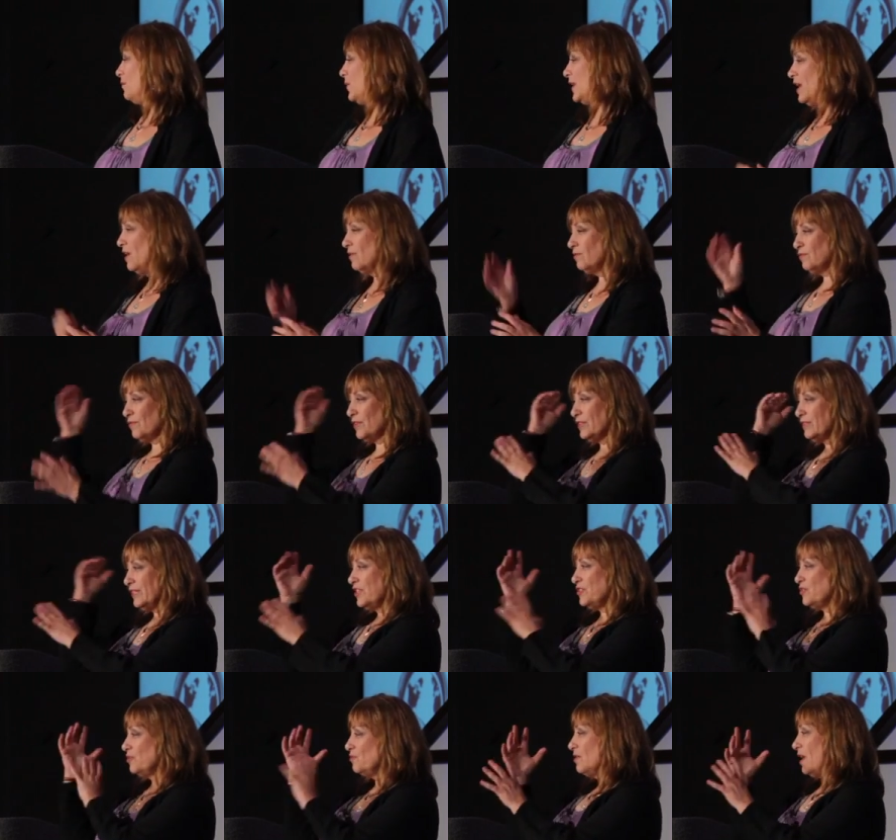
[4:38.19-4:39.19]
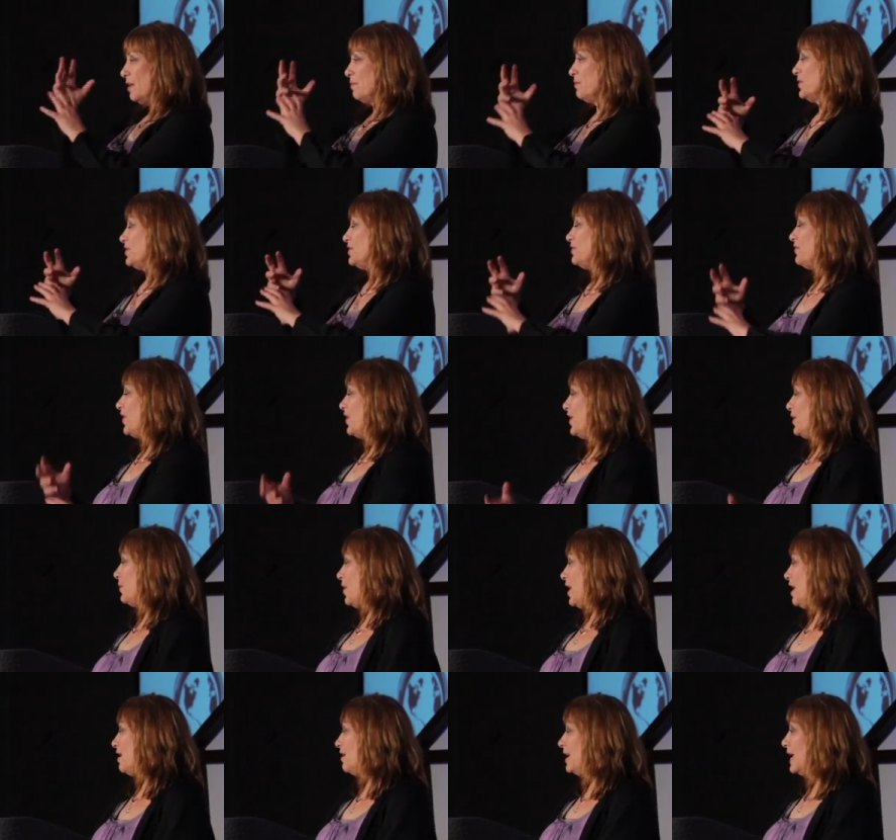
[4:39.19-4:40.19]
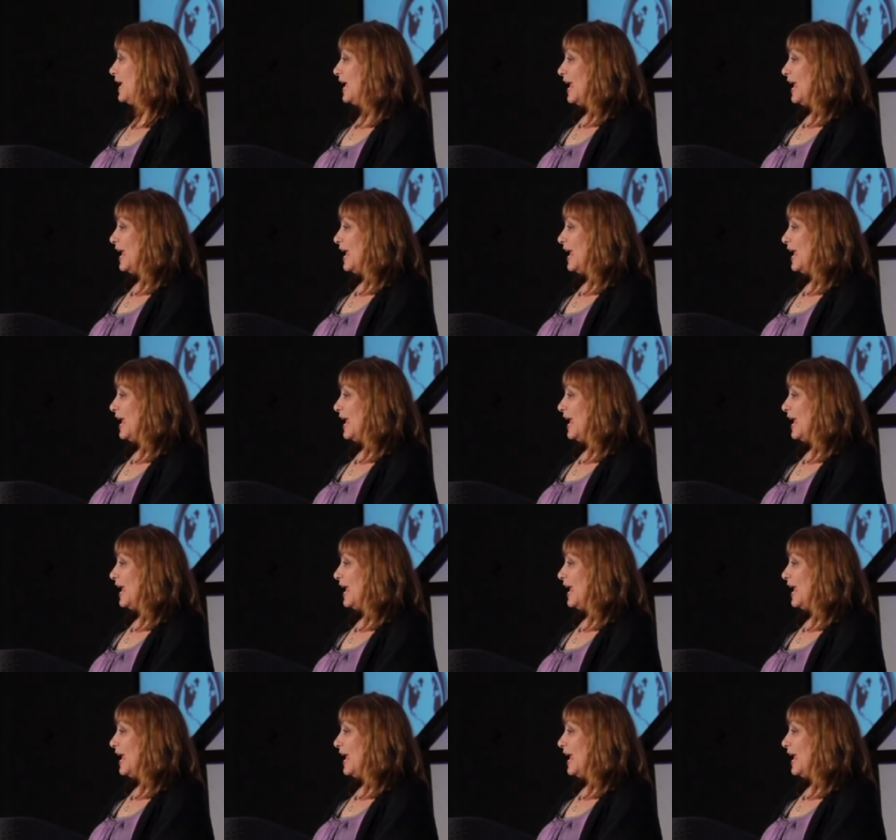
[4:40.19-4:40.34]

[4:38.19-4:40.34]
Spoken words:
We don't really do numbers very well.